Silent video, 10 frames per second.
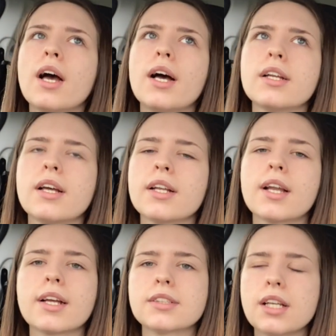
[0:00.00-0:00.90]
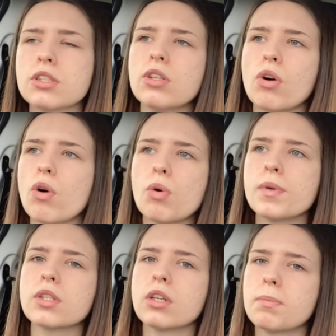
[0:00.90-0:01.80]
And like I said, it's not
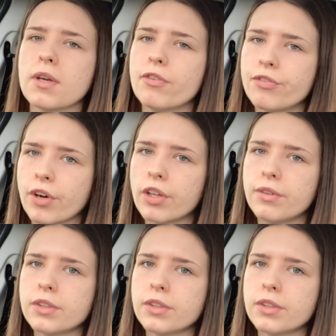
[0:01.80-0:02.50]
always going to be a fault.